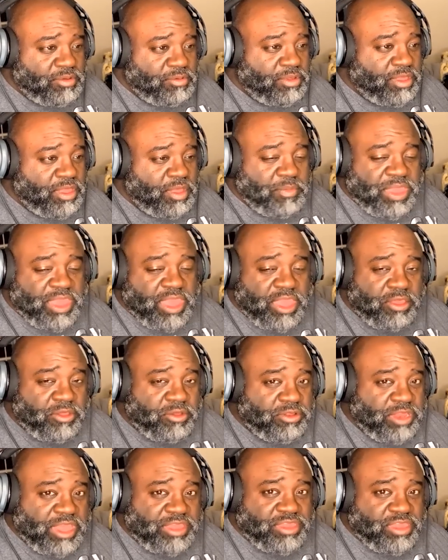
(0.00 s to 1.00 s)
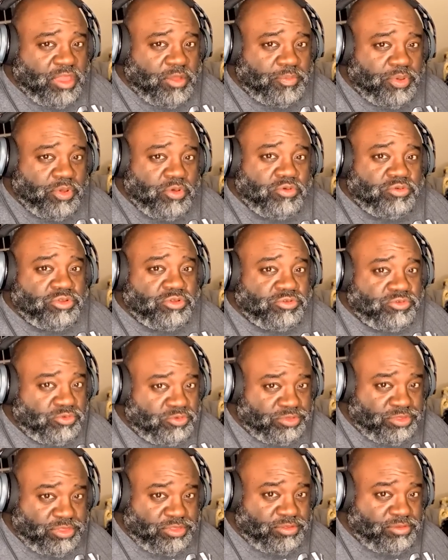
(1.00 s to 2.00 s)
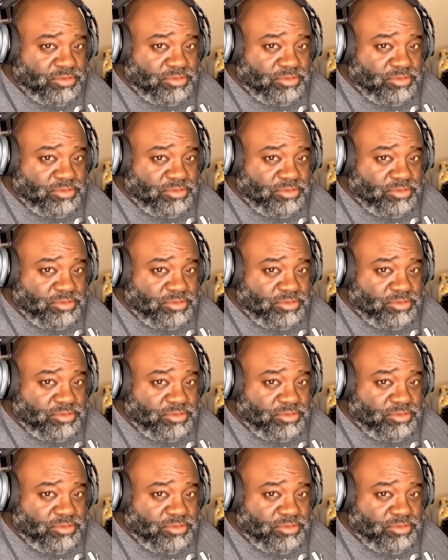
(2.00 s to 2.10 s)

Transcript: I mean, hell, they sell pool noodles.